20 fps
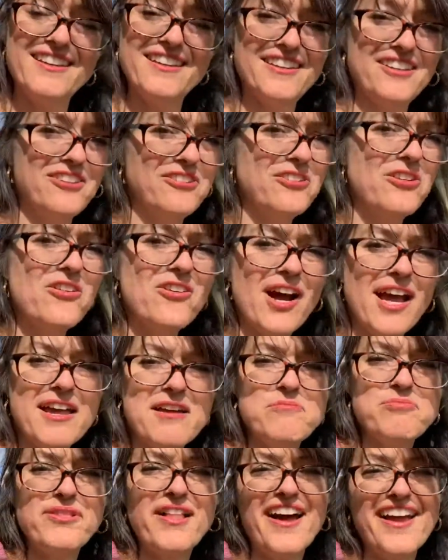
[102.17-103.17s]
I
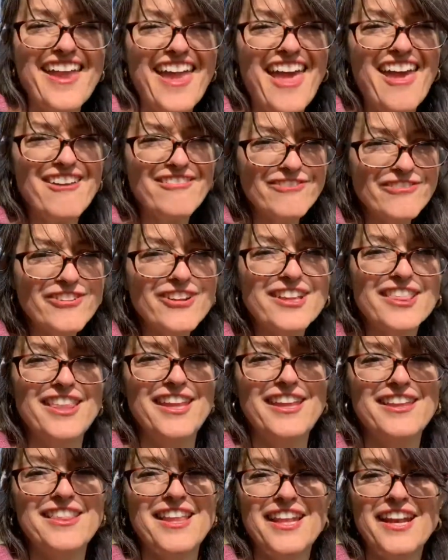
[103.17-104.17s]
apply
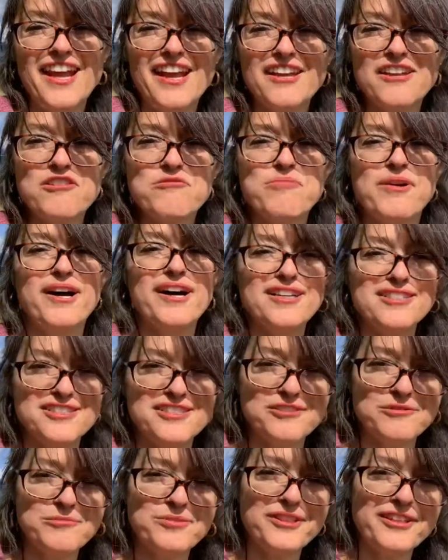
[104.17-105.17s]
everything that I could
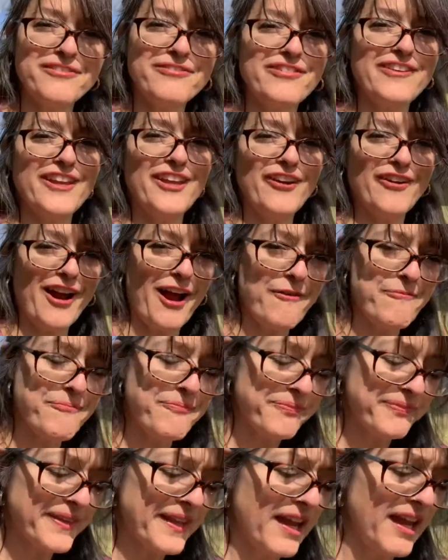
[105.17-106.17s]
possibly figure out.
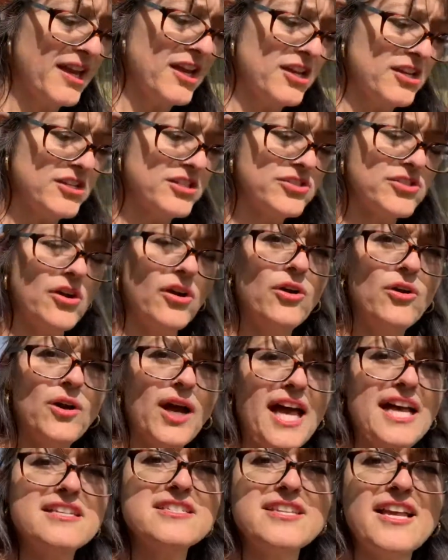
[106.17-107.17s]
So
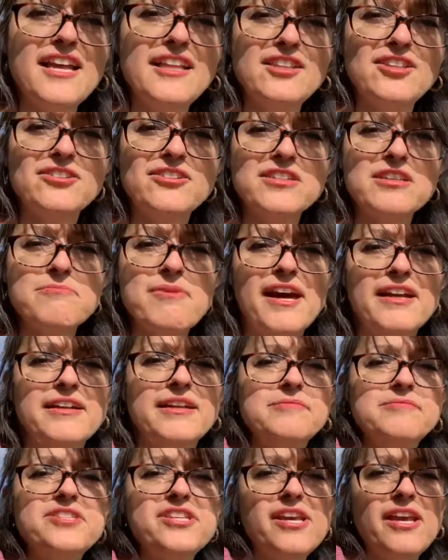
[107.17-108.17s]
as I learned about
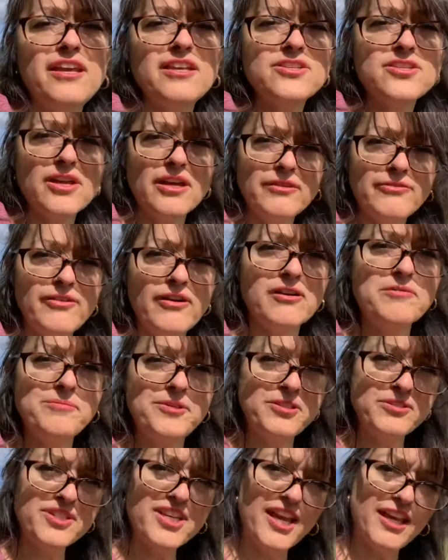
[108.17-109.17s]
MTHFR
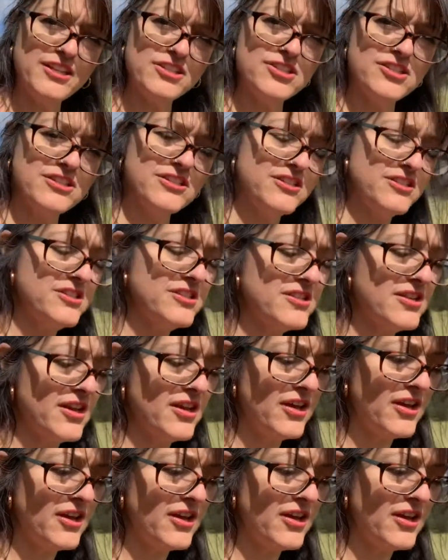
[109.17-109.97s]
mutations,